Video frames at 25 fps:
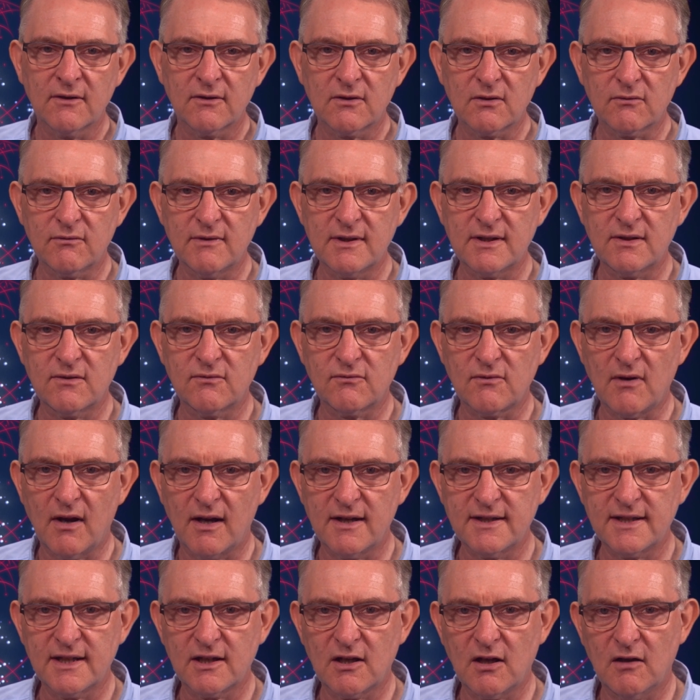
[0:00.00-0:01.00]
The recent
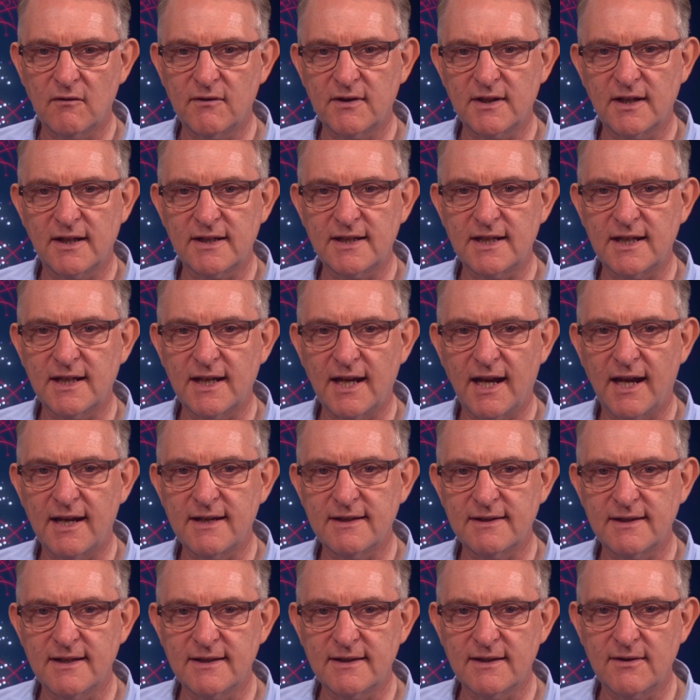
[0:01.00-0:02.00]
rise in COVID 19
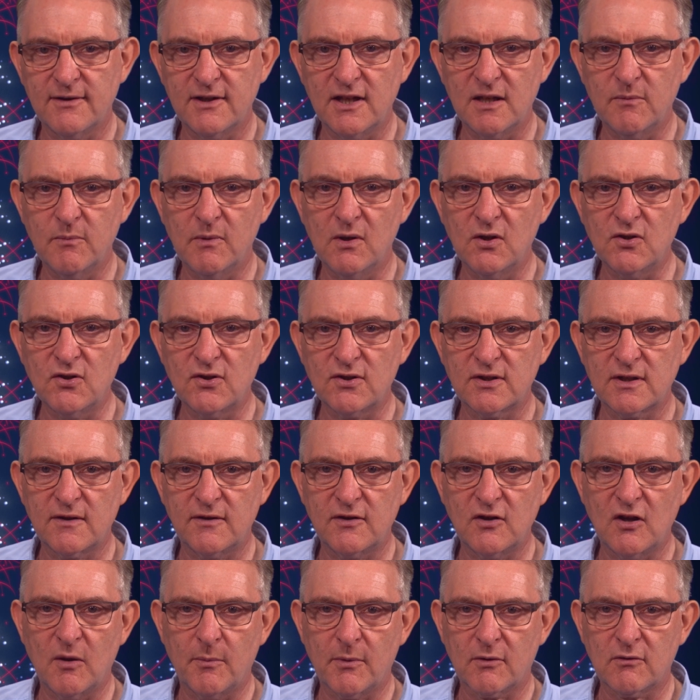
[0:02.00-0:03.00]
cases and the emergence
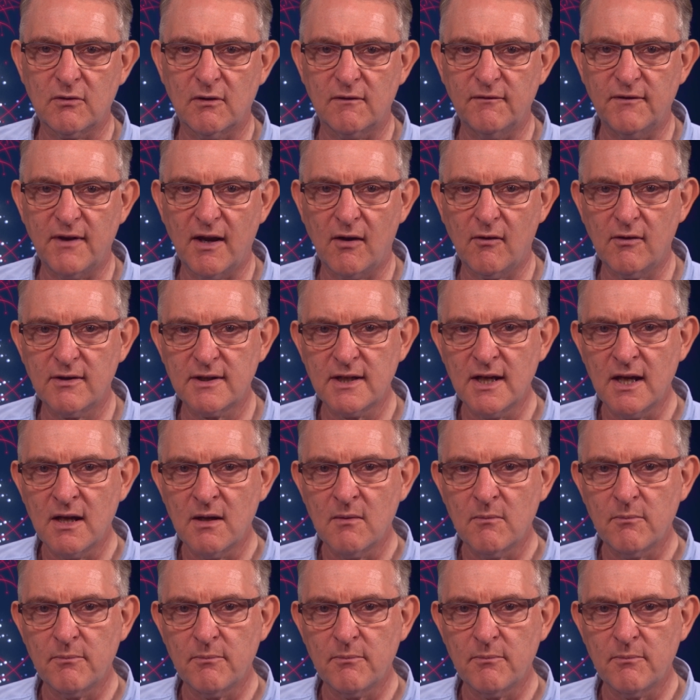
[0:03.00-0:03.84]
of the Omicron variant